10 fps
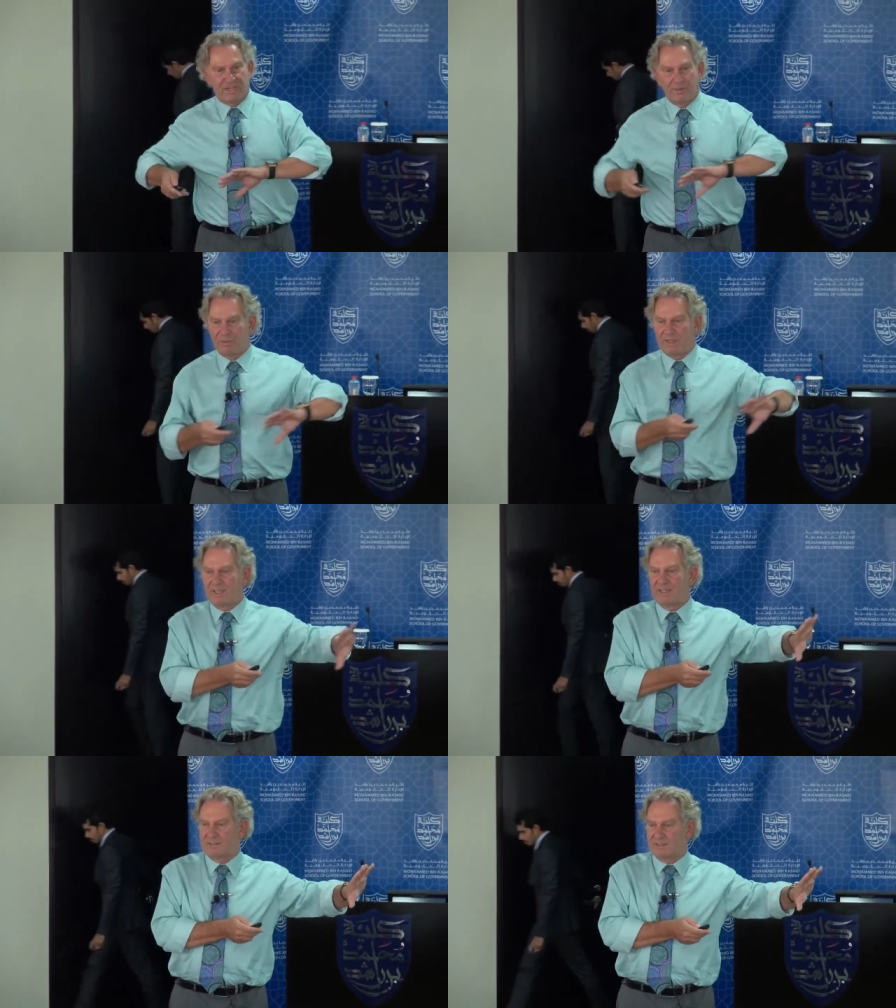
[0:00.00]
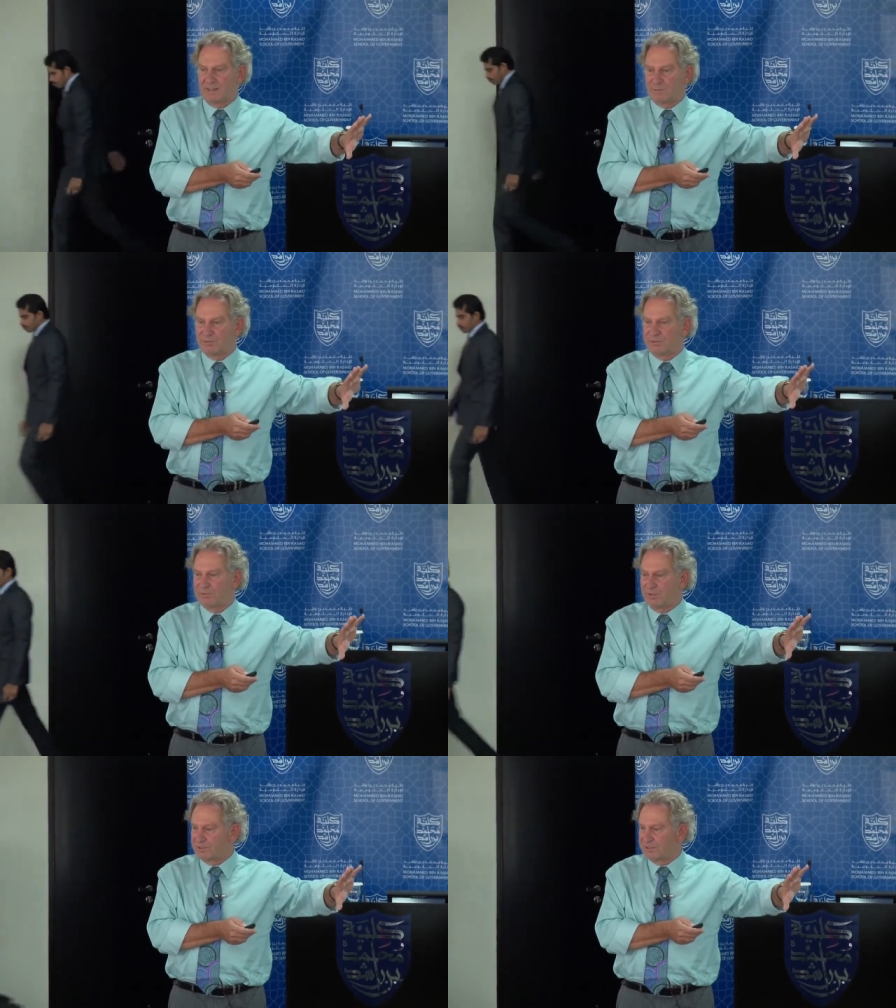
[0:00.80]
M B A type of
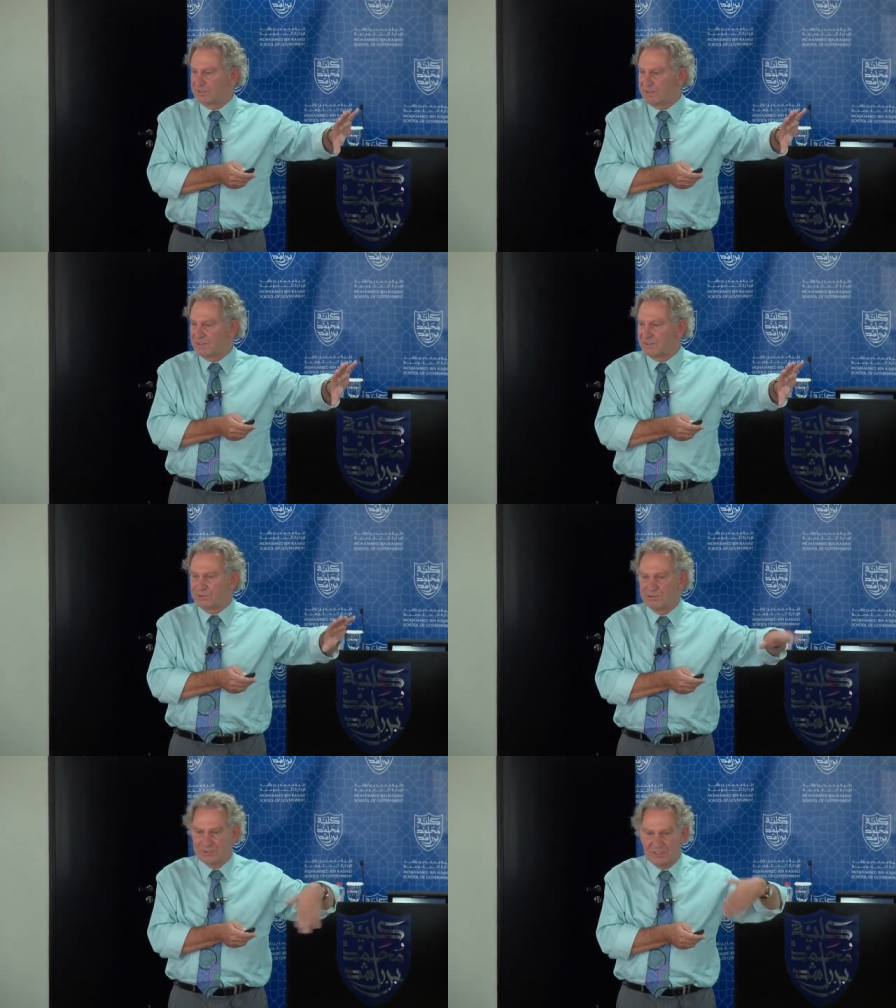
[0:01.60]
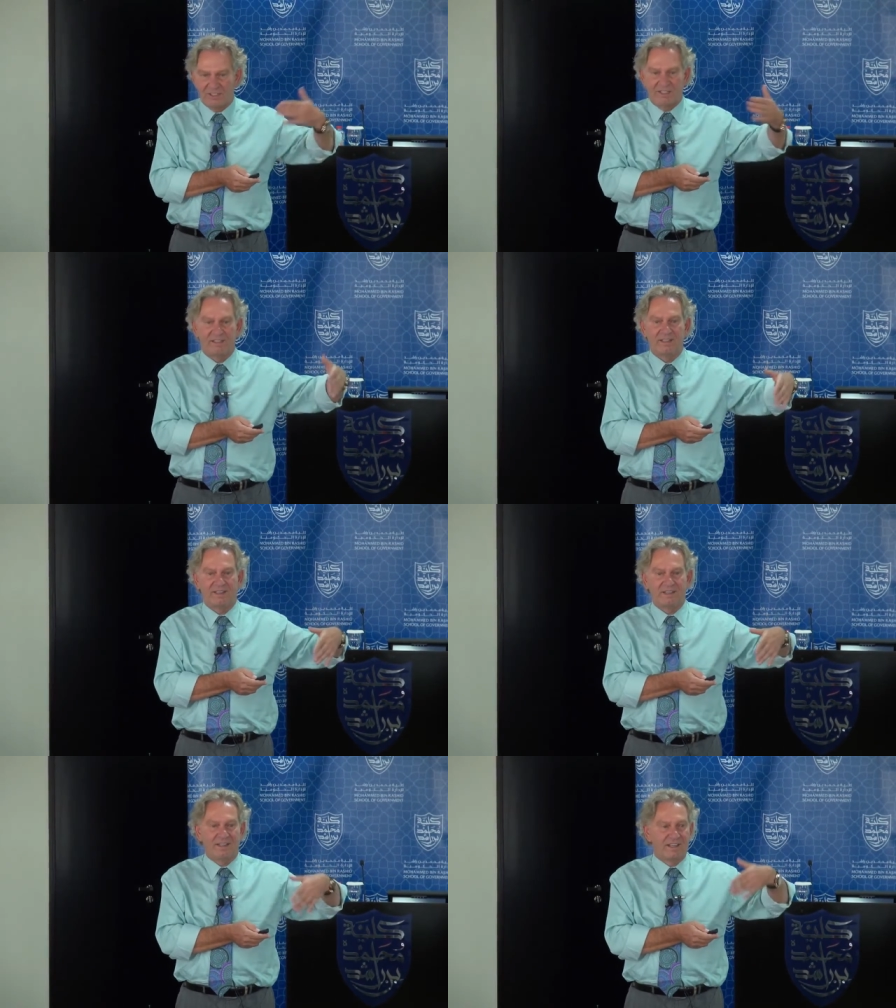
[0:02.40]
folks uh, that who study
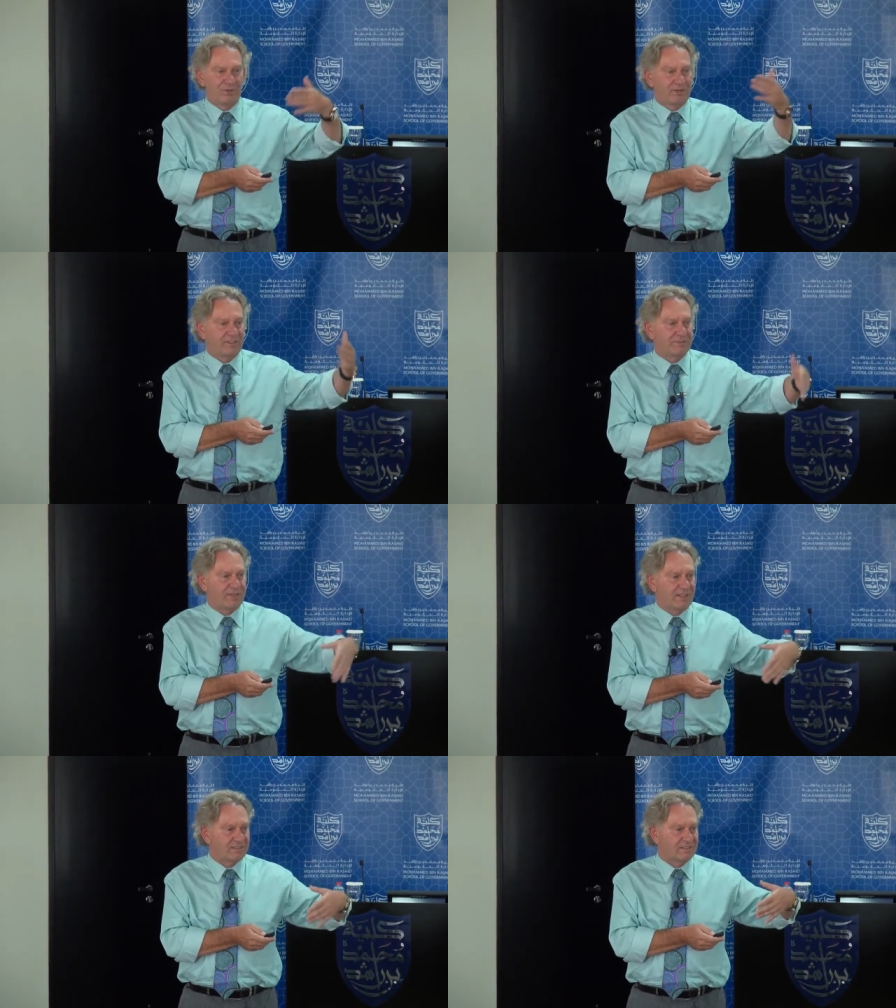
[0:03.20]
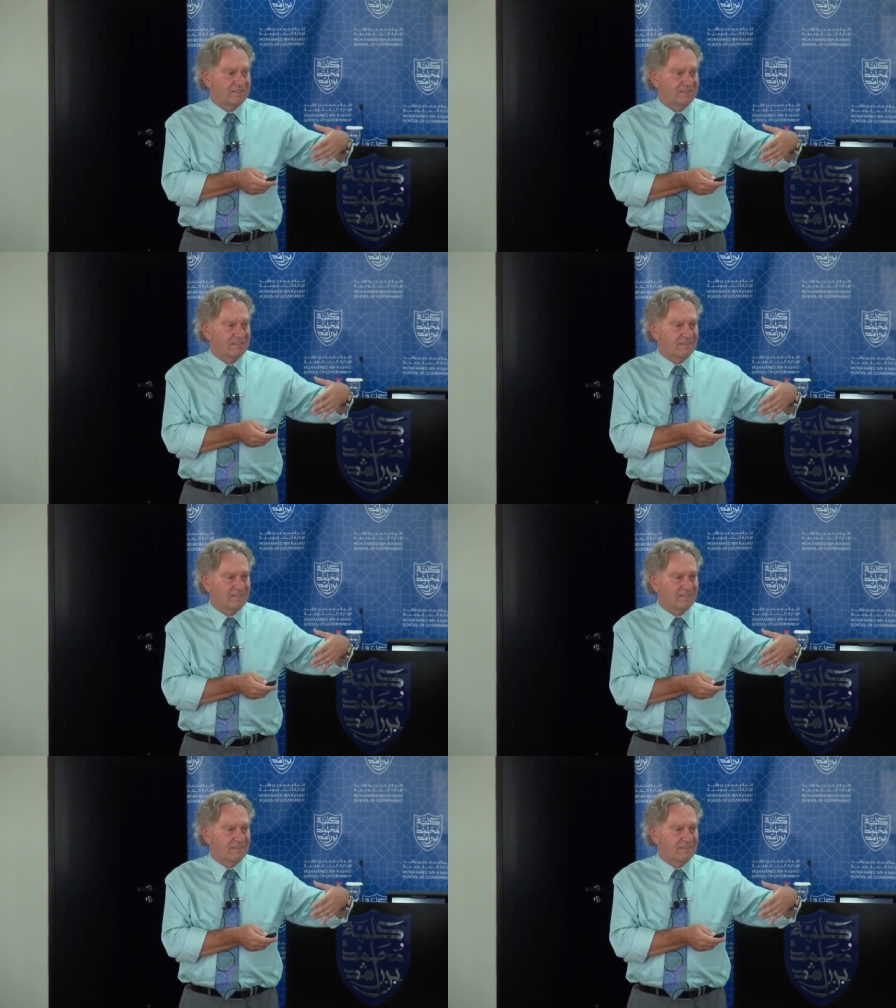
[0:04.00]
and look at trends.